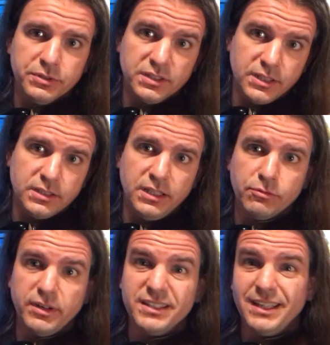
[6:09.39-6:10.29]
was a
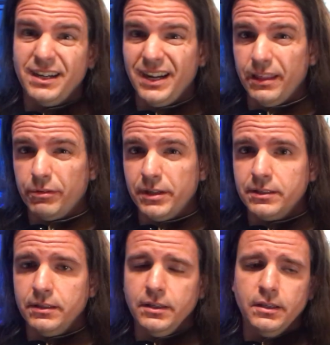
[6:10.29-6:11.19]
16th rest and an eighth rest.